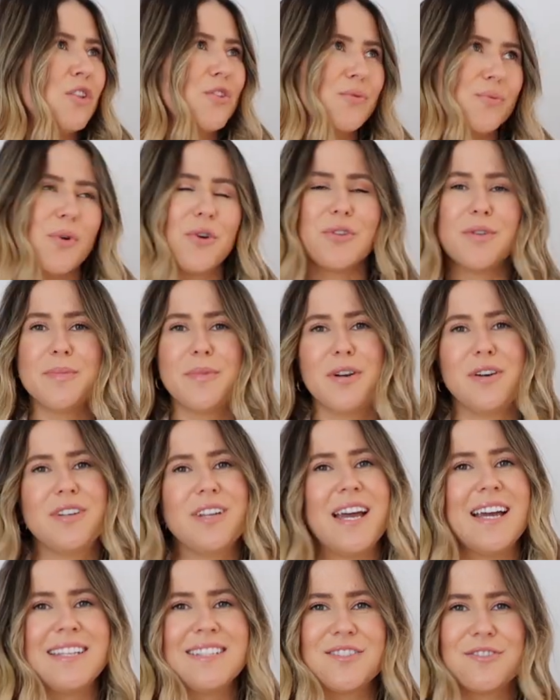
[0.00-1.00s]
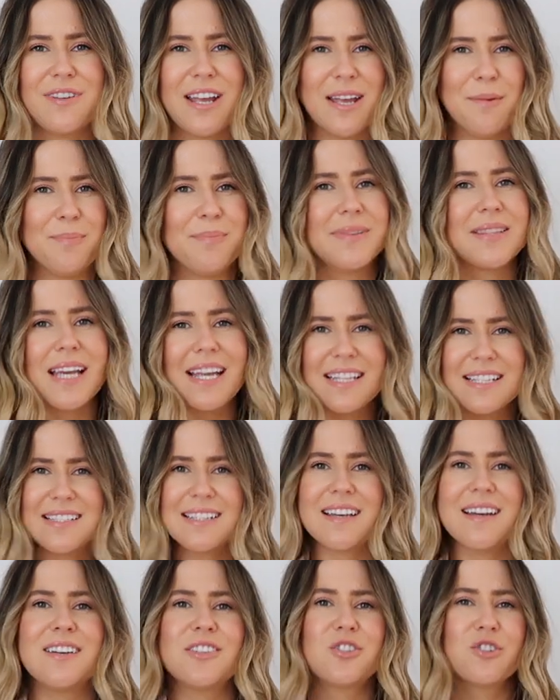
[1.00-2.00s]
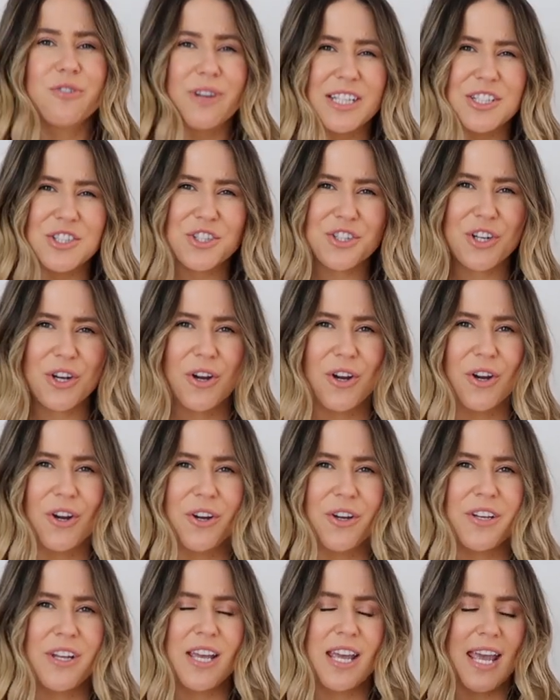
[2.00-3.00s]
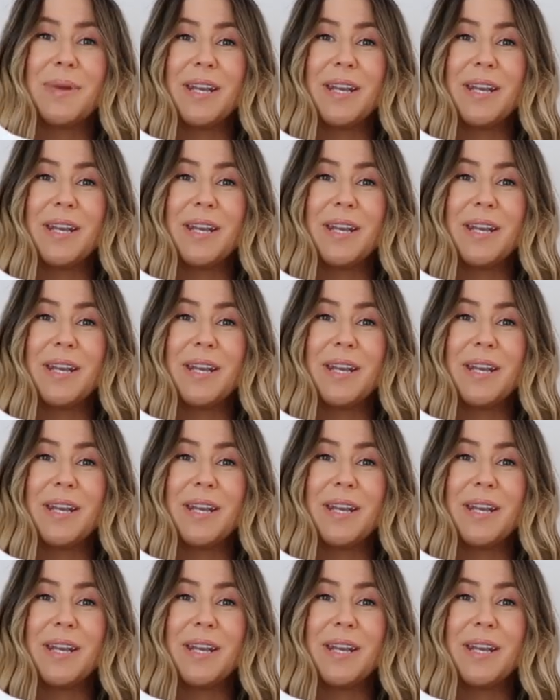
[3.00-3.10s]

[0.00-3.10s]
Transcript: Throw them on under a blazer, trench coat,